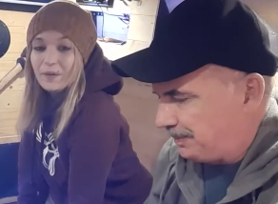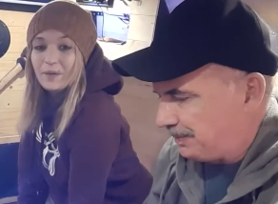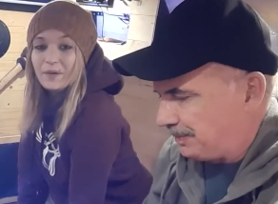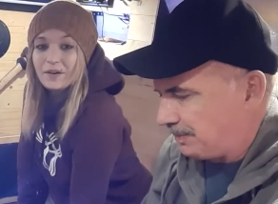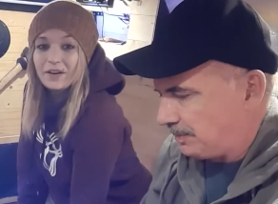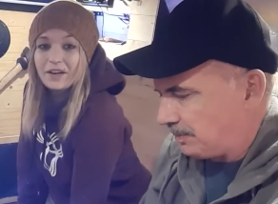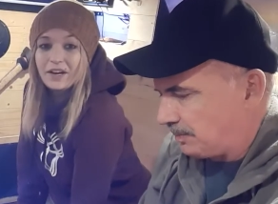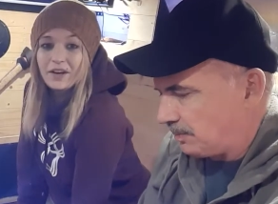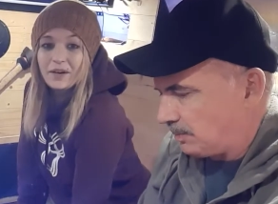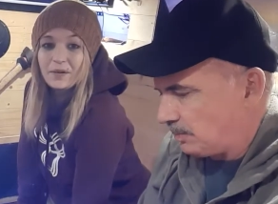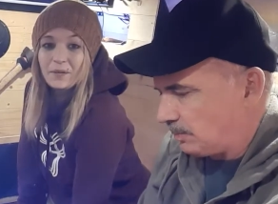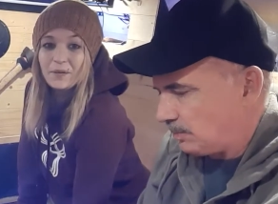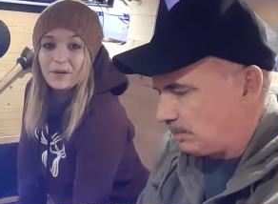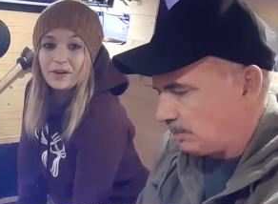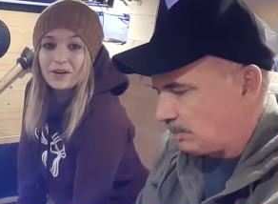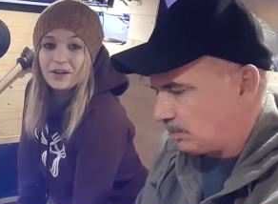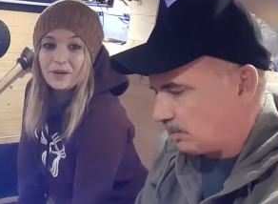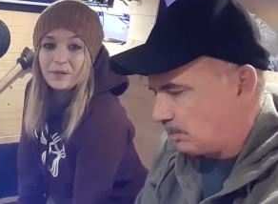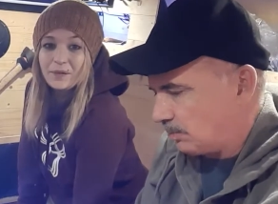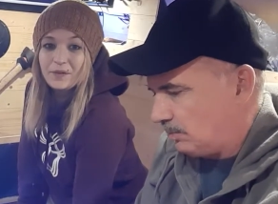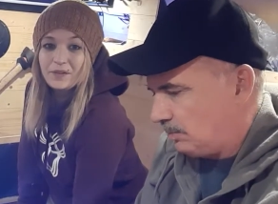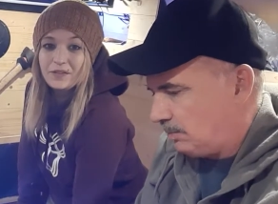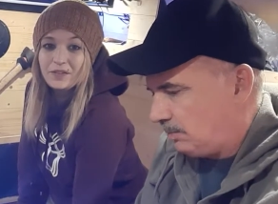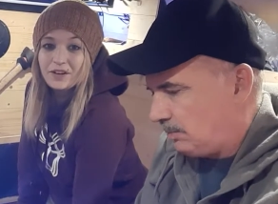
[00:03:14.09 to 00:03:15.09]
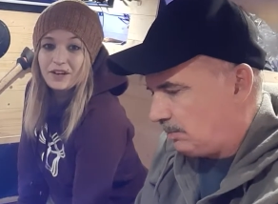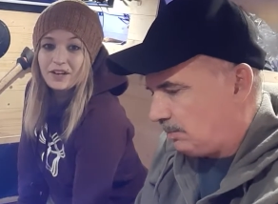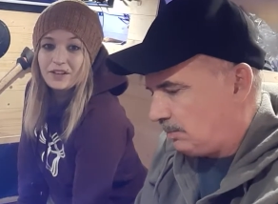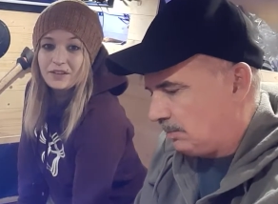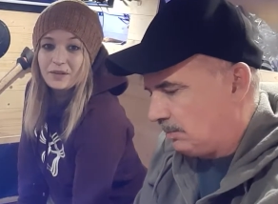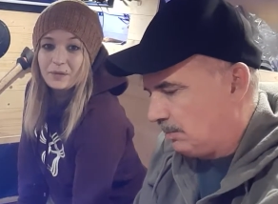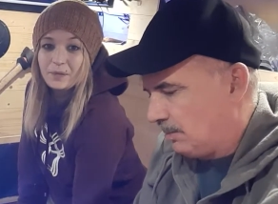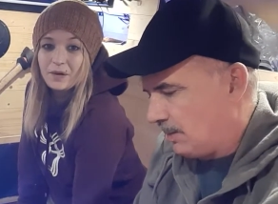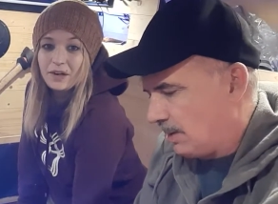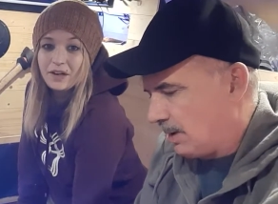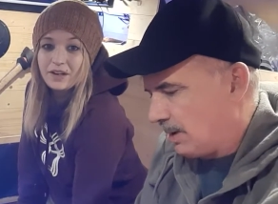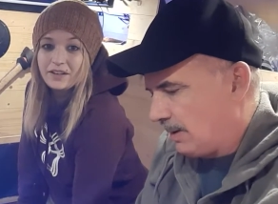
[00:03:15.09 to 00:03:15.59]
Speaker 1: We were kind of worried. We forgot the
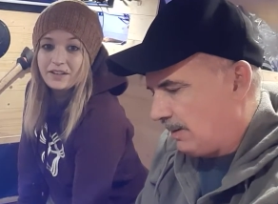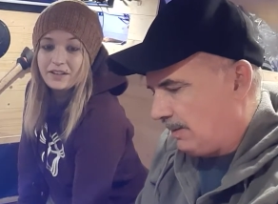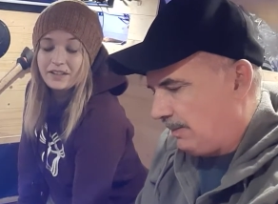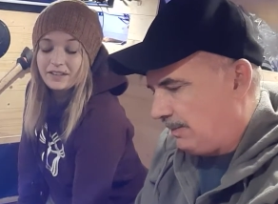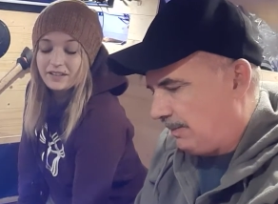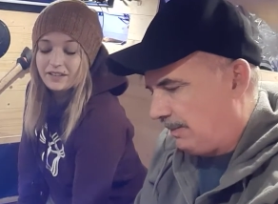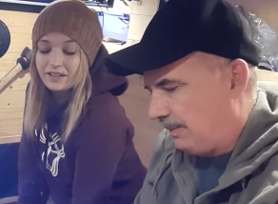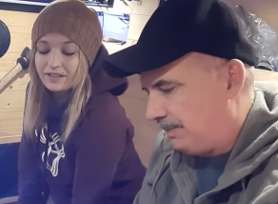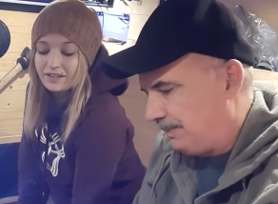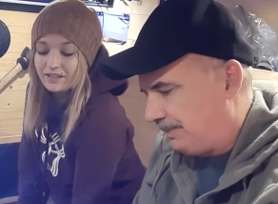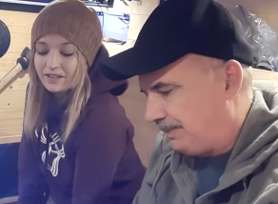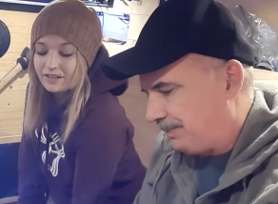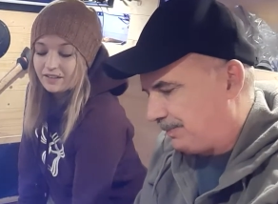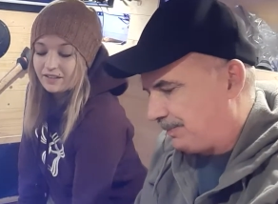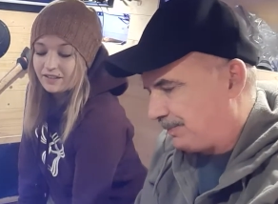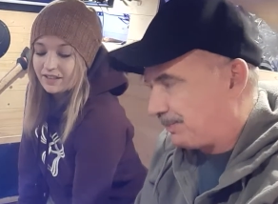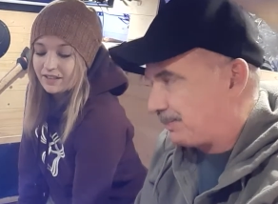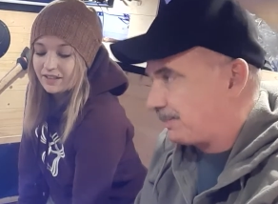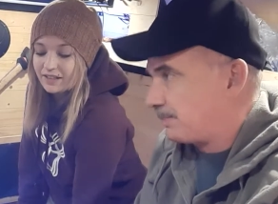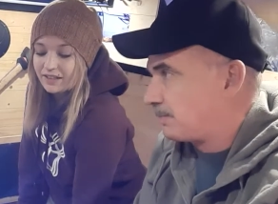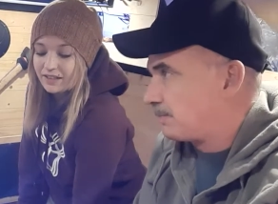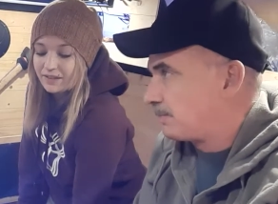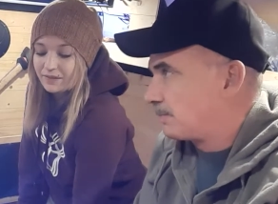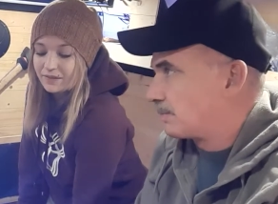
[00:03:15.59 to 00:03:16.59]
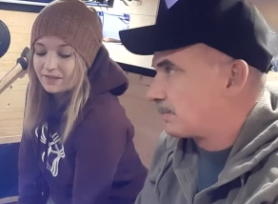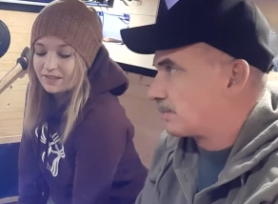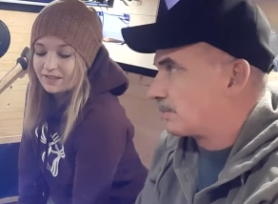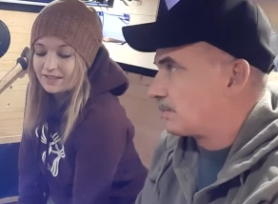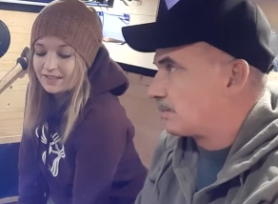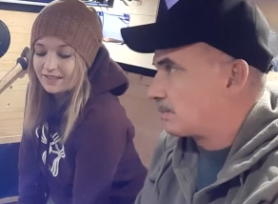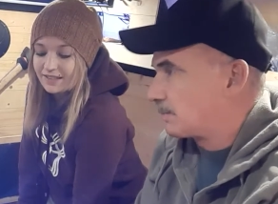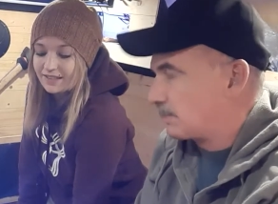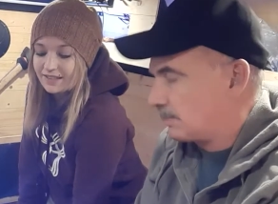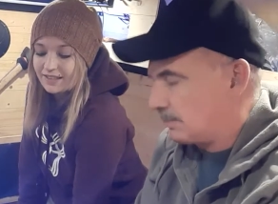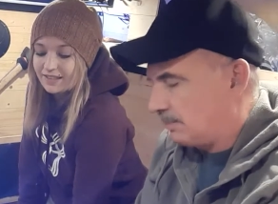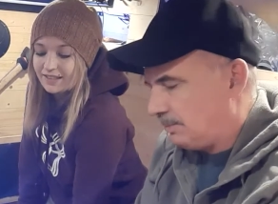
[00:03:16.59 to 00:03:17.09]
water in here the other day, and it was
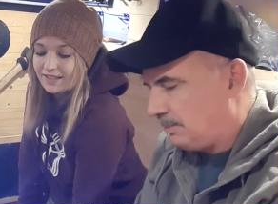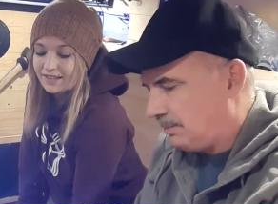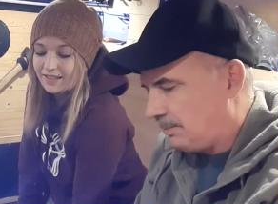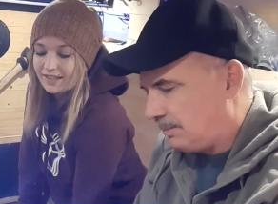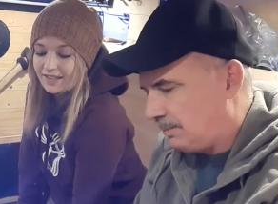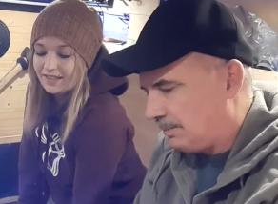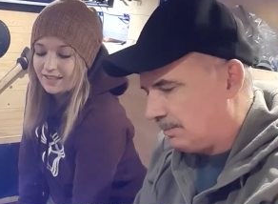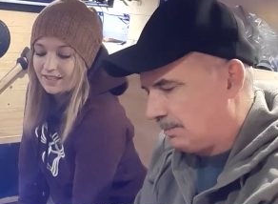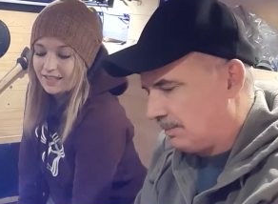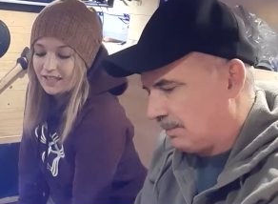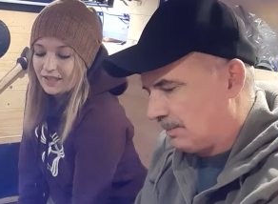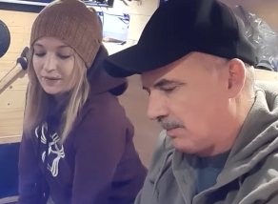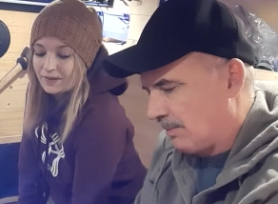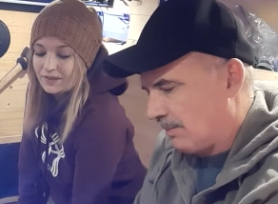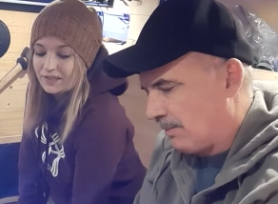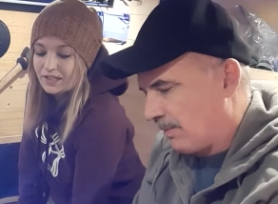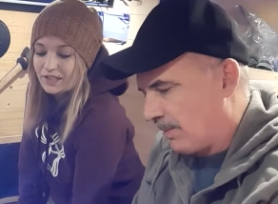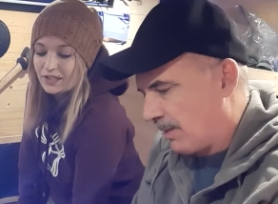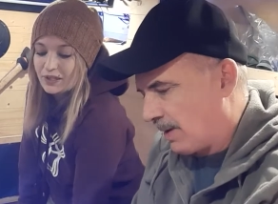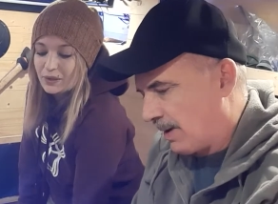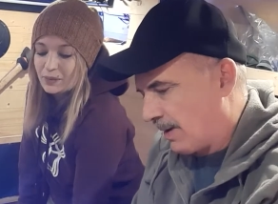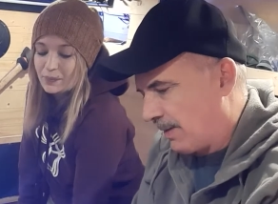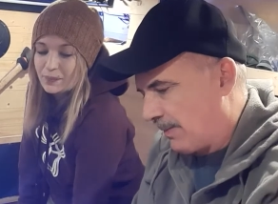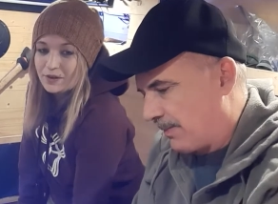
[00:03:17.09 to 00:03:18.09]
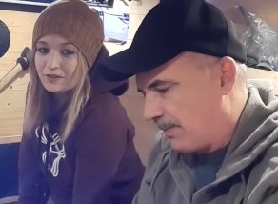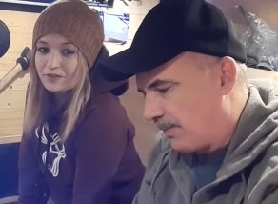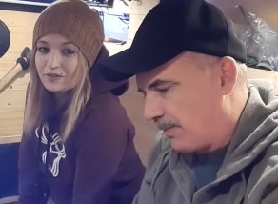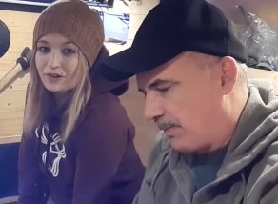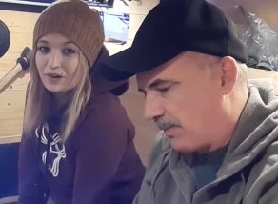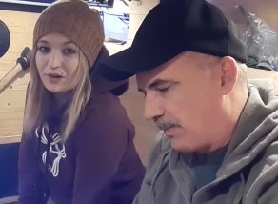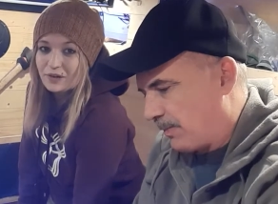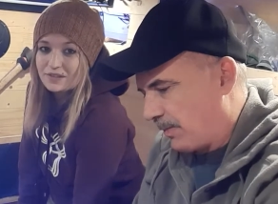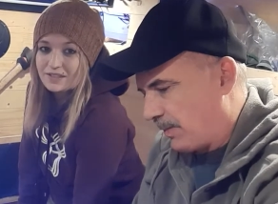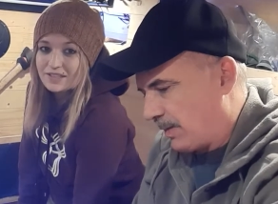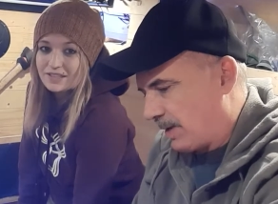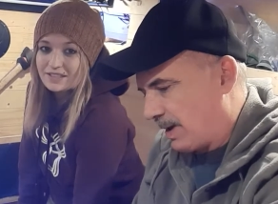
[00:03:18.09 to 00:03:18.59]
uh, it was a little bit
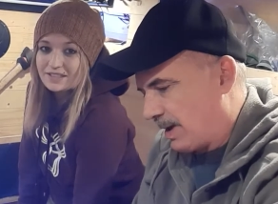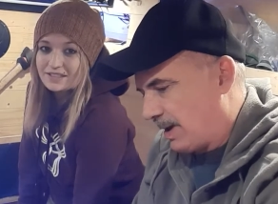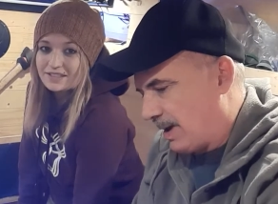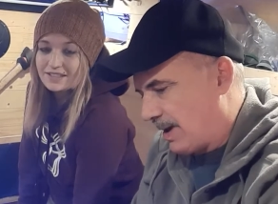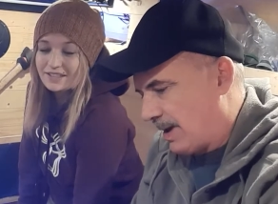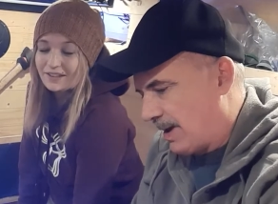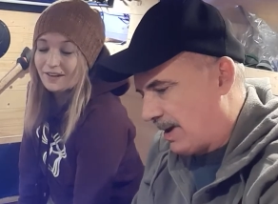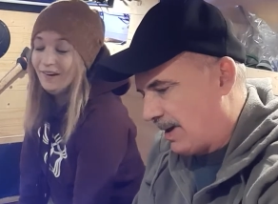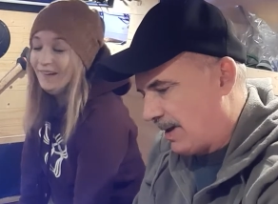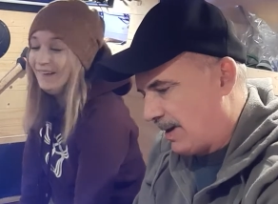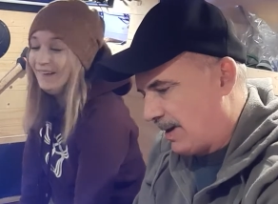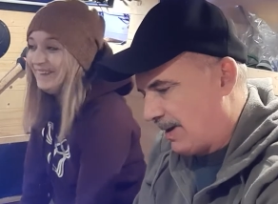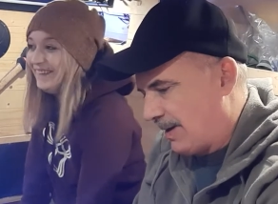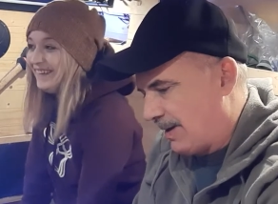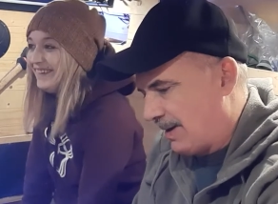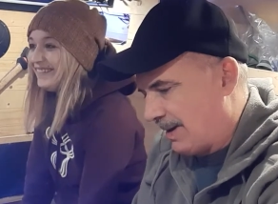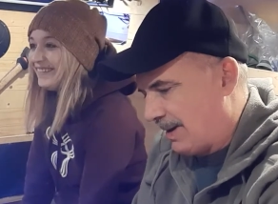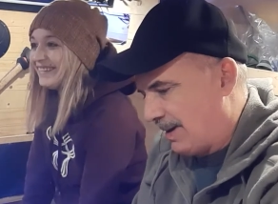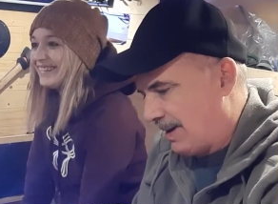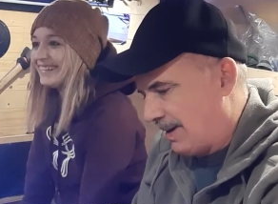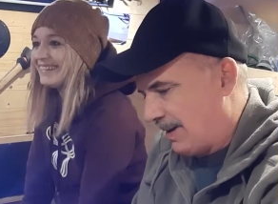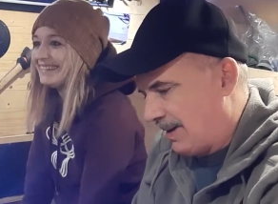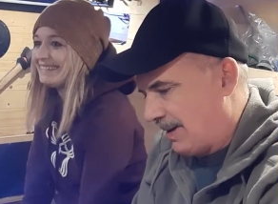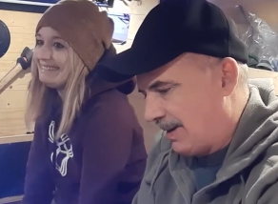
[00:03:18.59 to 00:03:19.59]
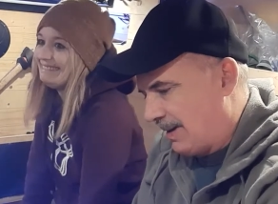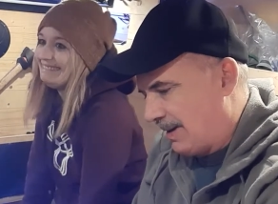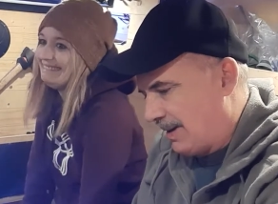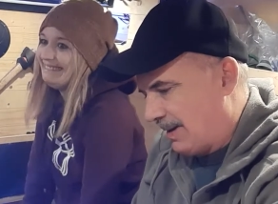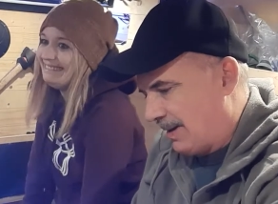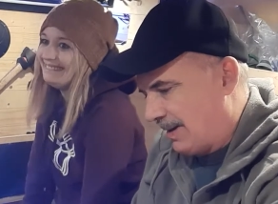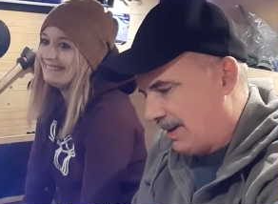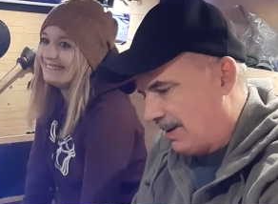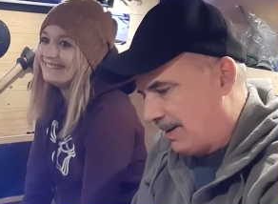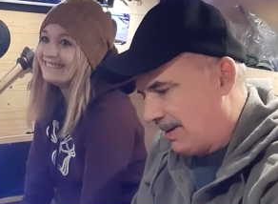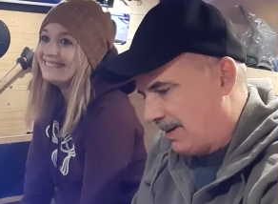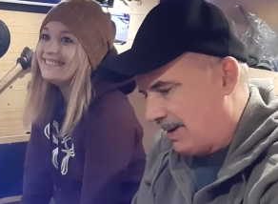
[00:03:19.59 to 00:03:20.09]
frozen, so we are like, uh oh.
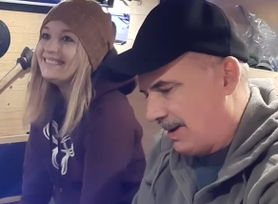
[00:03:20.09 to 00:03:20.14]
